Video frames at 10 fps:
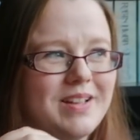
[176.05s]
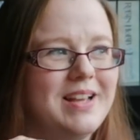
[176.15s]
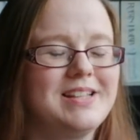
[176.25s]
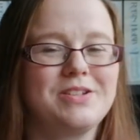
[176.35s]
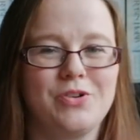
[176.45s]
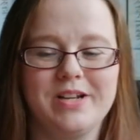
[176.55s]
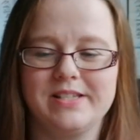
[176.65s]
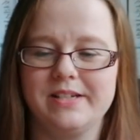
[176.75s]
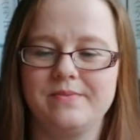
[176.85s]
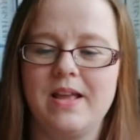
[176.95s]
It's
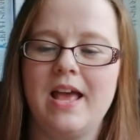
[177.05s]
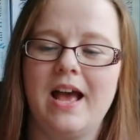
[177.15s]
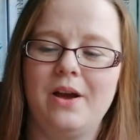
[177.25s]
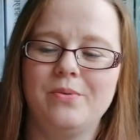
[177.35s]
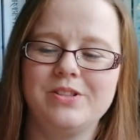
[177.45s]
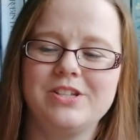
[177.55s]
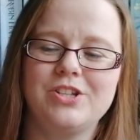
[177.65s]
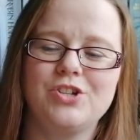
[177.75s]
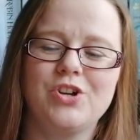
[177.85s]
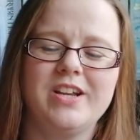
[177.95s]
crazy. I wanted
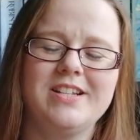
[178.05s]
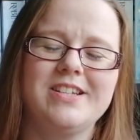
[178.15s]
to try and